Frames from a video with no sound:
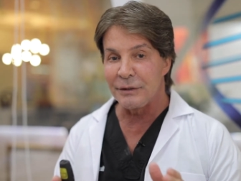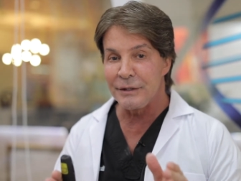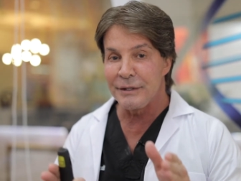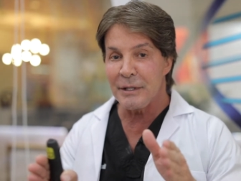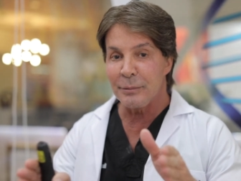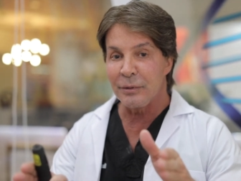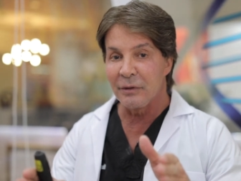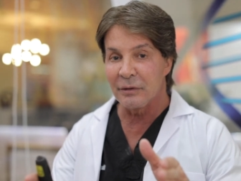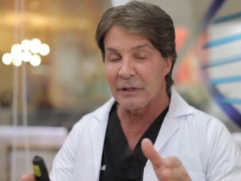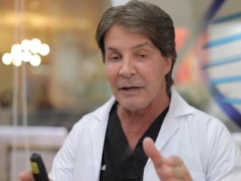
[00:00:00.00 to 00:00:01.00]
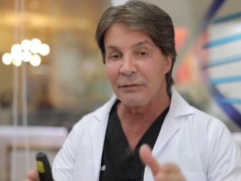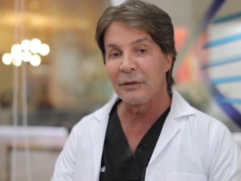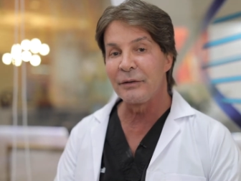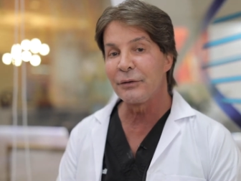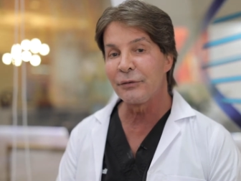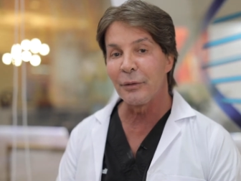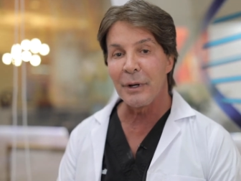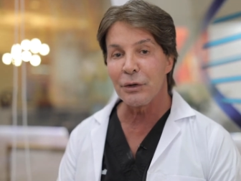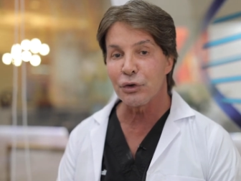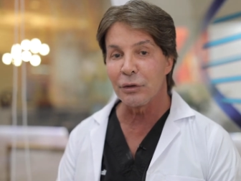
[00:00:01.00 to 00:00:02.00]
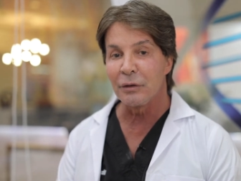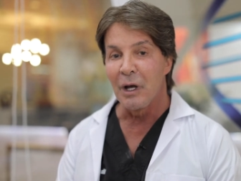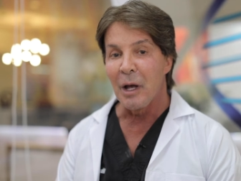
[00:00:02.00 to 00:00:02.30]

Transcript: deep level of information